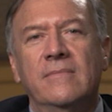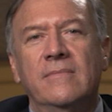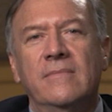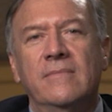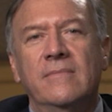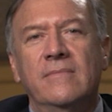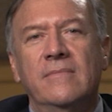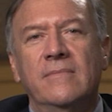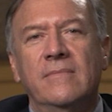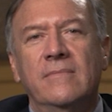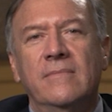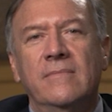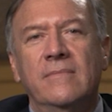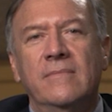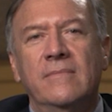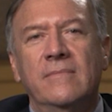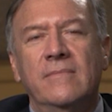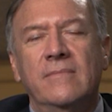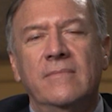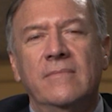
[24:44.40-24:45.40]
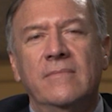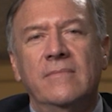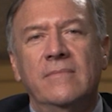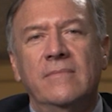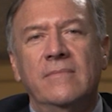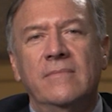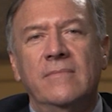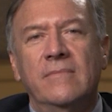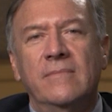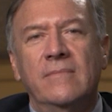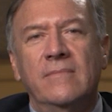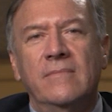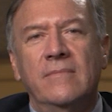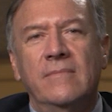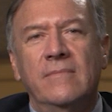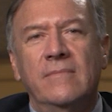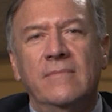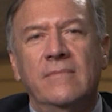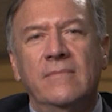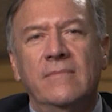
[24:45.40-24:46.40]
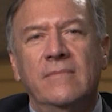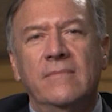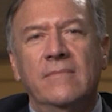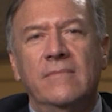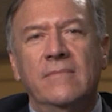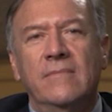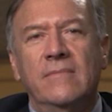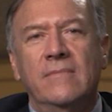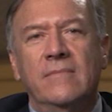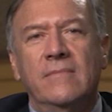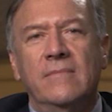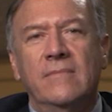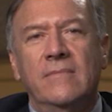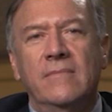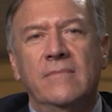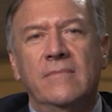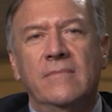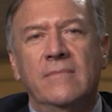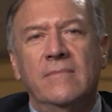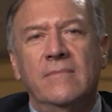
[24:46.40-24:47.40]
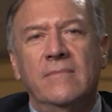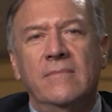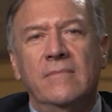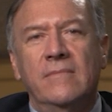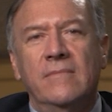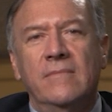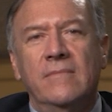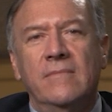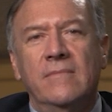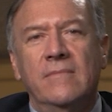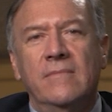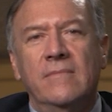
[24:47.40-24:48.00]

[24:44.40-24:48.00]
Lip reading: (silent)